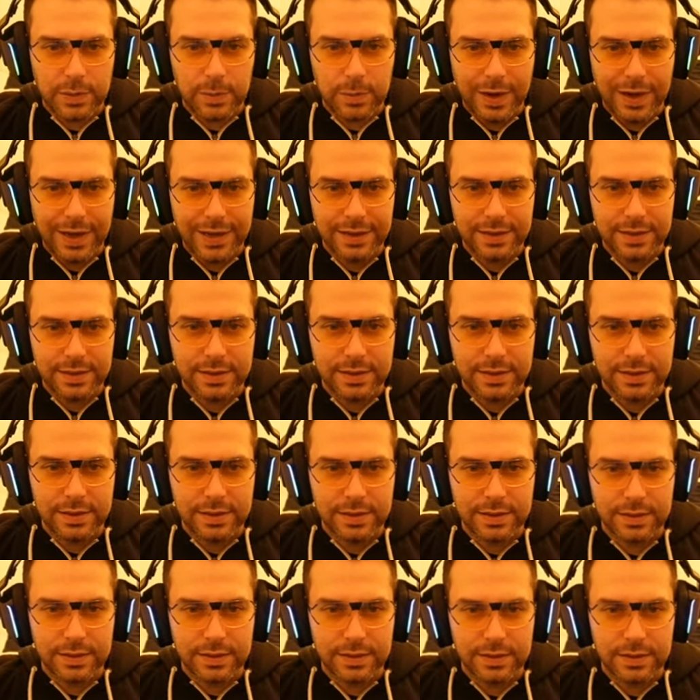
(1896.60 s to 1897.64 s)
Wait.
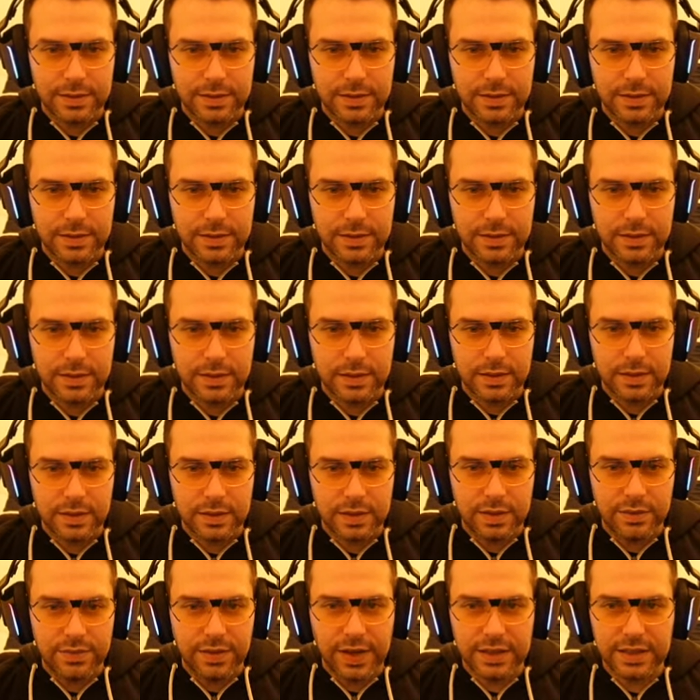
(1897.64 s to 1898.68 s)

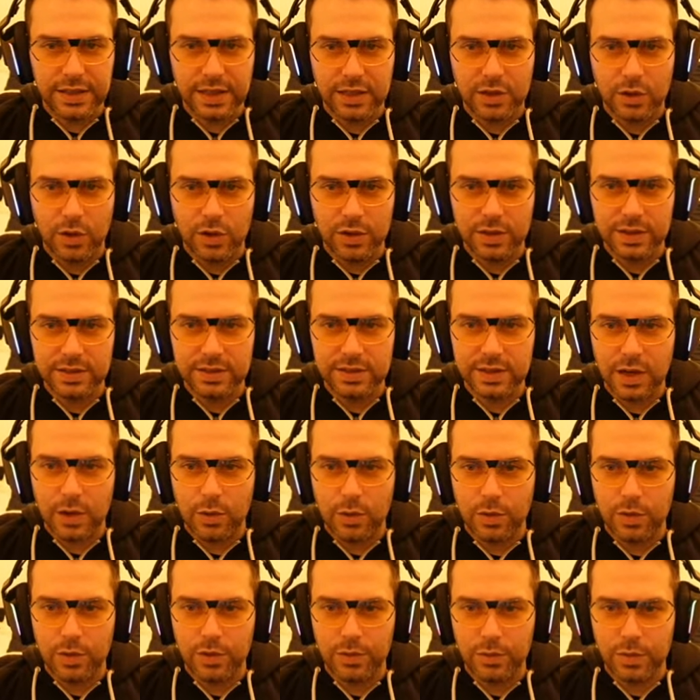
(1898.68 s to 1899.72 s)
Divide and Conquer
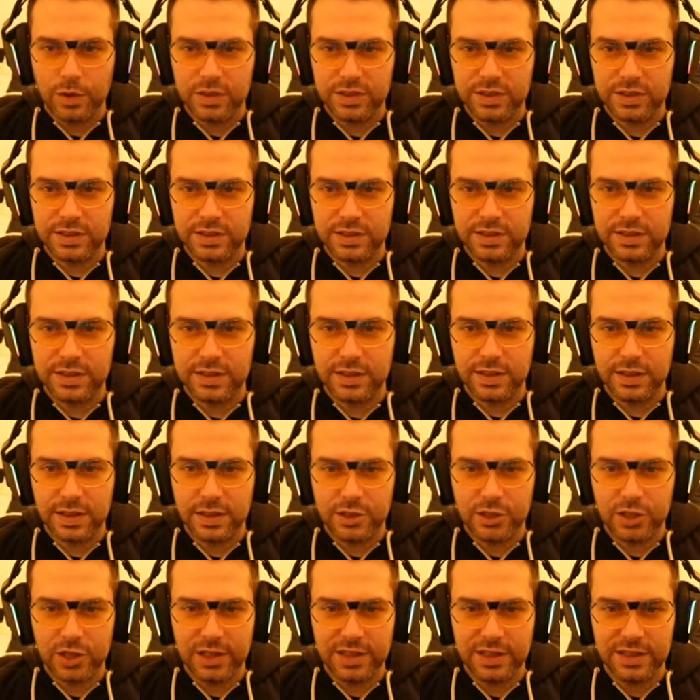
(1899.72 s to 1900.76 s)
Sauron versus
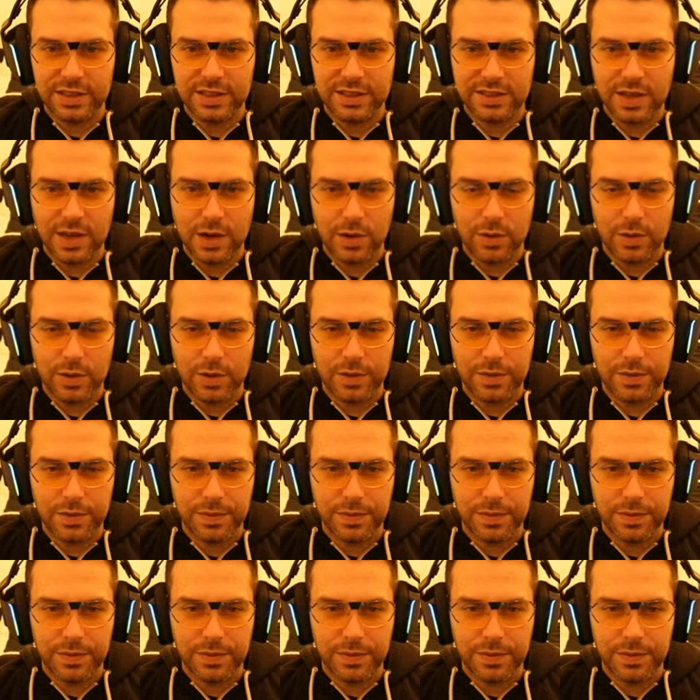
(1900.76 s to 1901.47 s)
Agility Sauron.